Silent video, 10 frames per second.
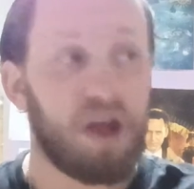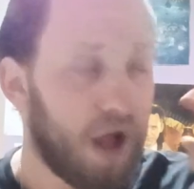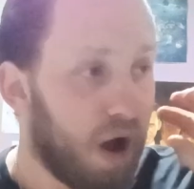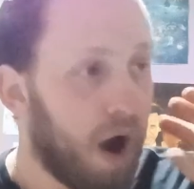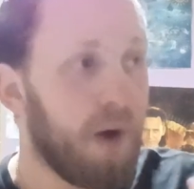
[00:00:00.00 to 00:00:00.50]

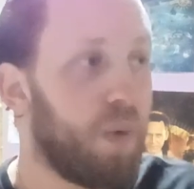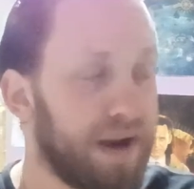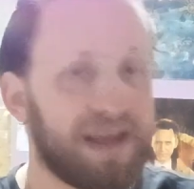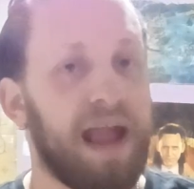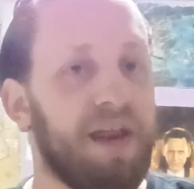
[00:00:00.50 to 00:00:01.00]
I want
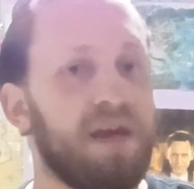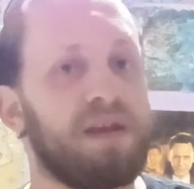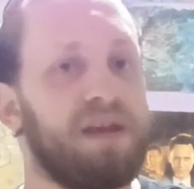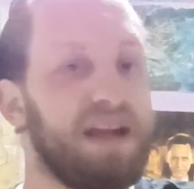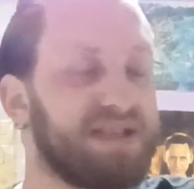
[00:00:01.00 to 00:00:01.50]
to get it.
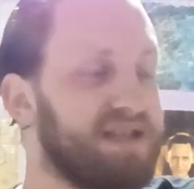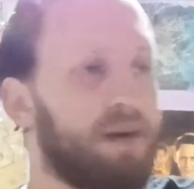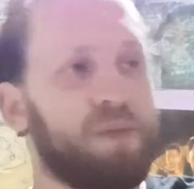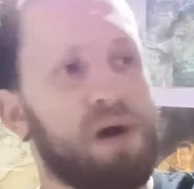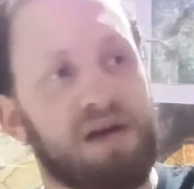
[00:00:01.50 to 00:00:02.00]
It's
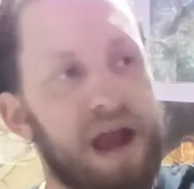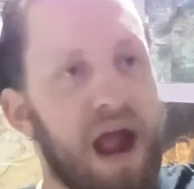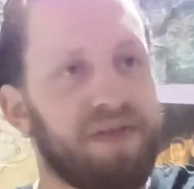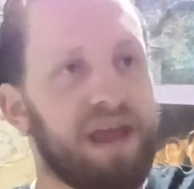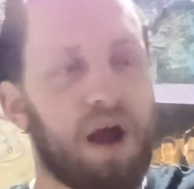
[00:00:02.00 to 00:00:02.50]
somewhere
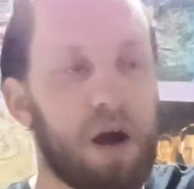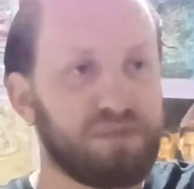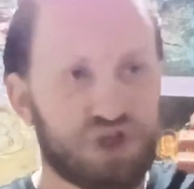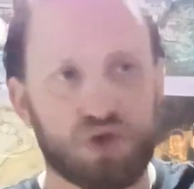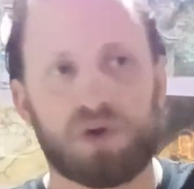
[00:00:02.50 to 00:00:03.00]
out there. I'm
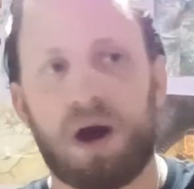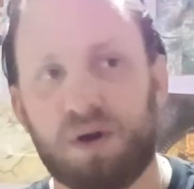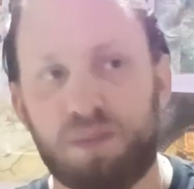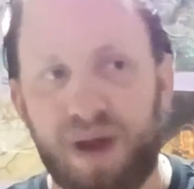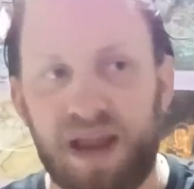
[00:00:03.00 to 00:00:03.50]
sure I
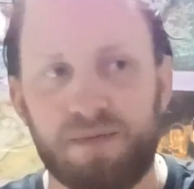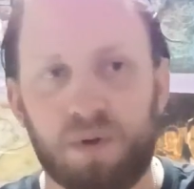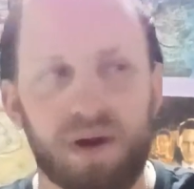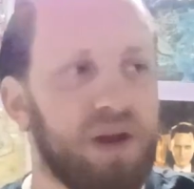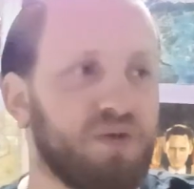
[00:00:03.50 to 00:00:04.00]
could pay
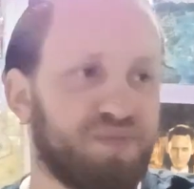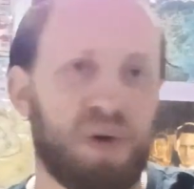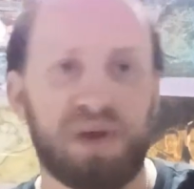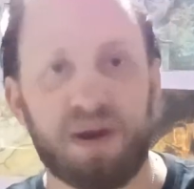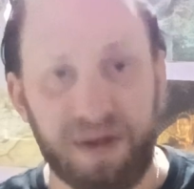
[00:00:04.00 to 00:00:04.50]
for it. It's
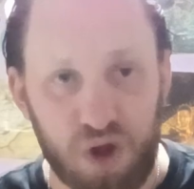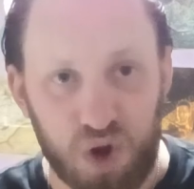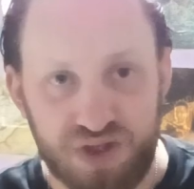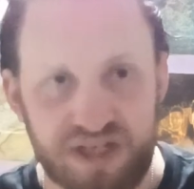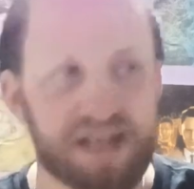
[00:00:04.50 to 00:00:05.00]
probably going to be
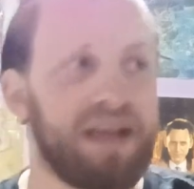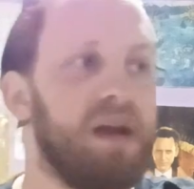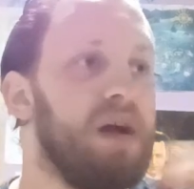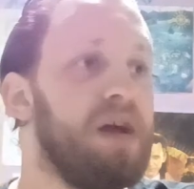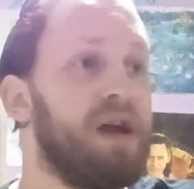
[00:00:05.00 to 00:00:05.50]
costly,
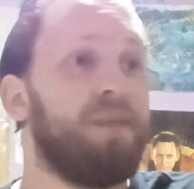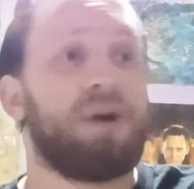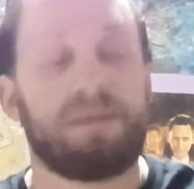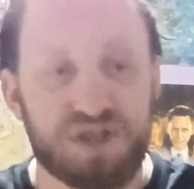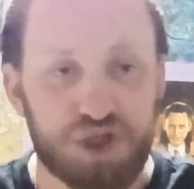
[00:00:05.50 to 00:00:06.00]

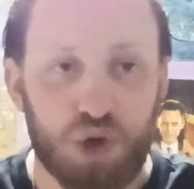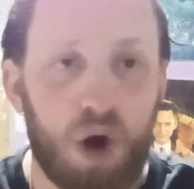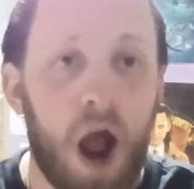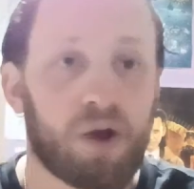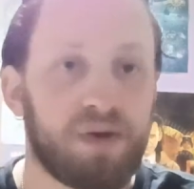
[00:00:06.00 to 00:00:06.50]
but I'm sure
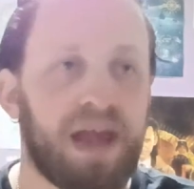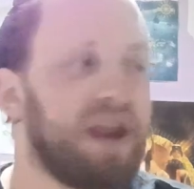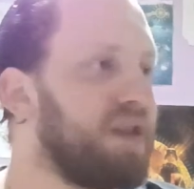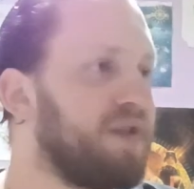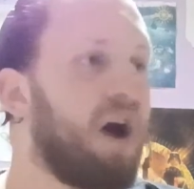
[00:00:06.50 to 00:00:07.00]
I could get
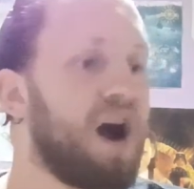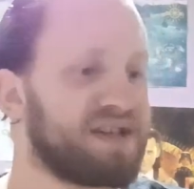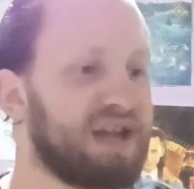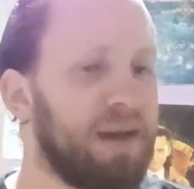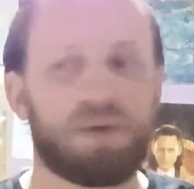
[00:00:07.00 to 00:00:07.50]
it. The dark
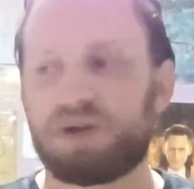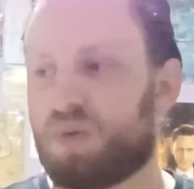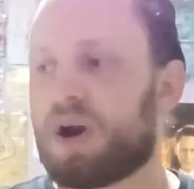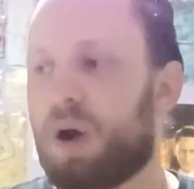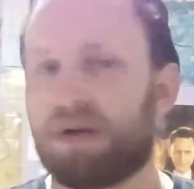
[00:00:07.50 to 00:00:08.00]
saber is
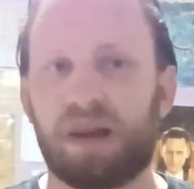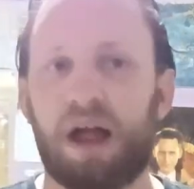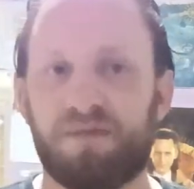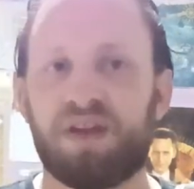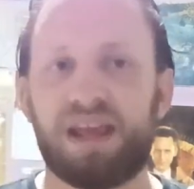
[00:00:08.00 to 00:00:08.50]
one I would
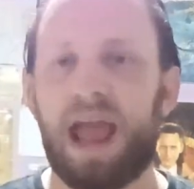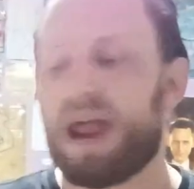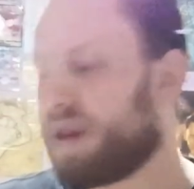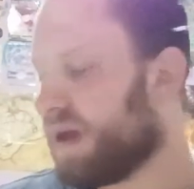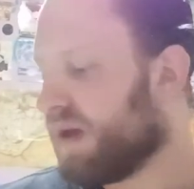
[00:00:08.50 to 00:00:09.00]
love to get.